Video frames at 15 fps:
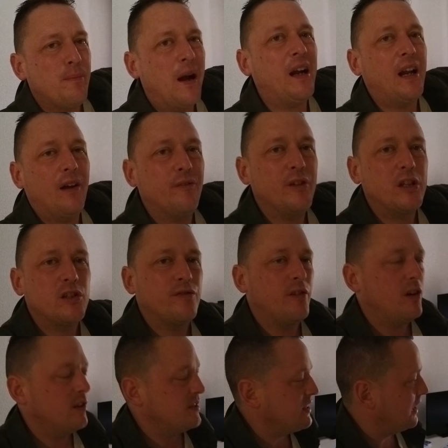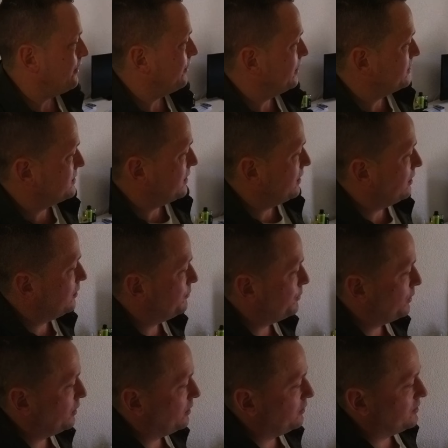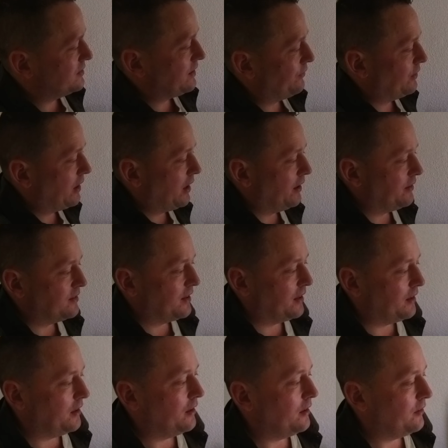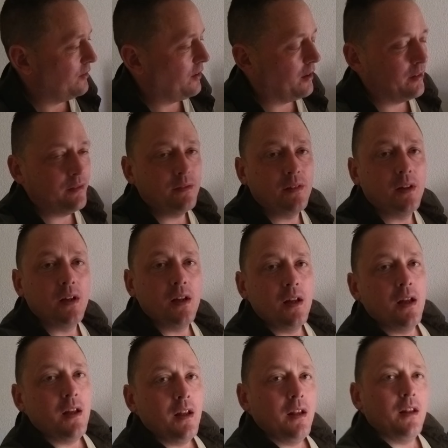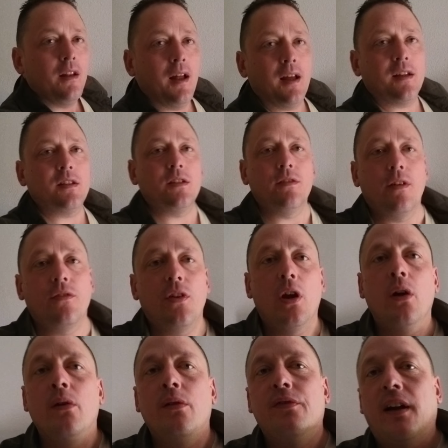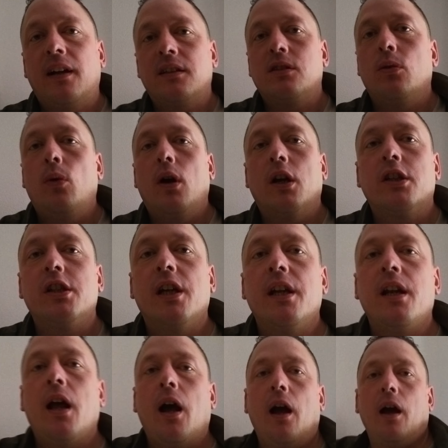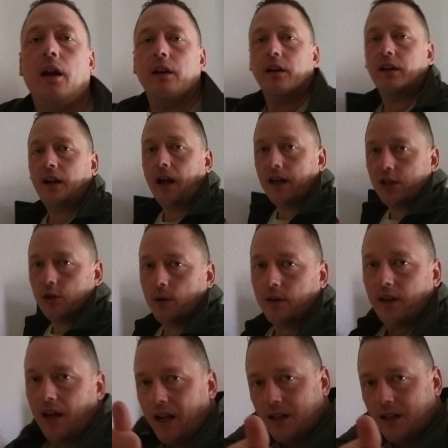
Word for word: bang average four star hotel, but seven out of ten. So that's the review. Thanks for watching and catch you on the